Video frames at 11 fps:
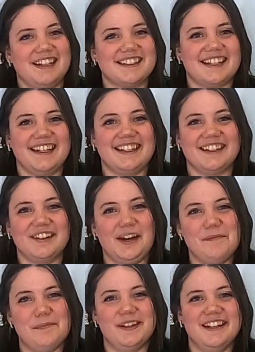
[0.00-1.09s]
you guys can't hear
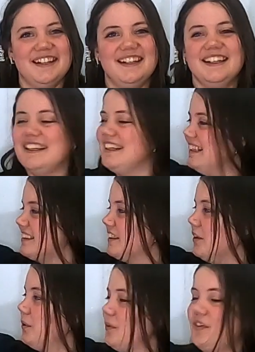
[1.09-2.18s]
that, but it's
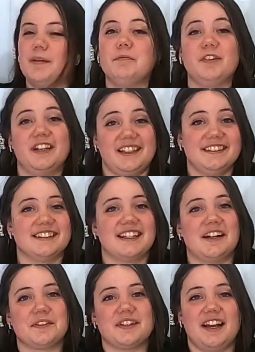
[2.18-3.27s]
a whole symphony
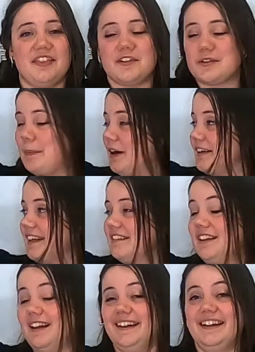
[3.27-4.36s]
outside. There's a
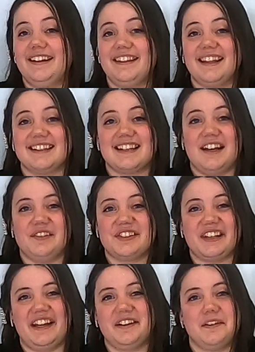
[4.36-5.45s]
parking lot that's
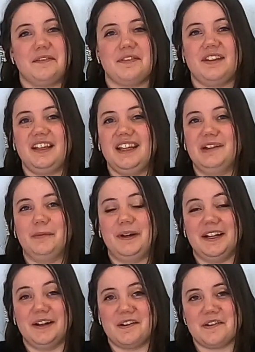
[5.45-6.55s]
outside of the
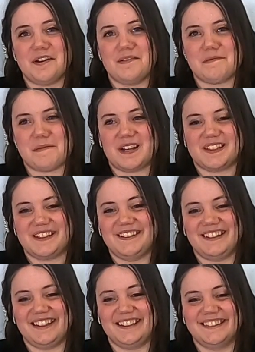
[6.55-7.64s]
window of my
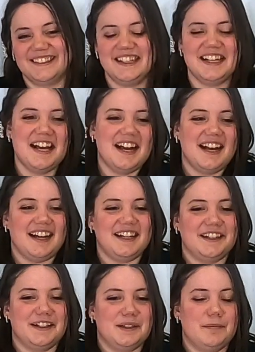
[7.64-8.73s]
studio.
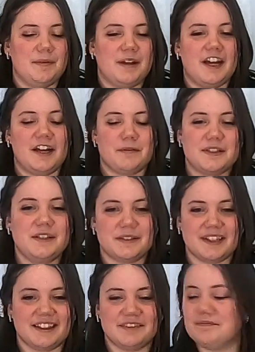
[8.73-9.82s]
I was
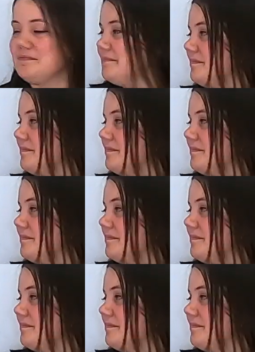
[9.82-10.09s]
using...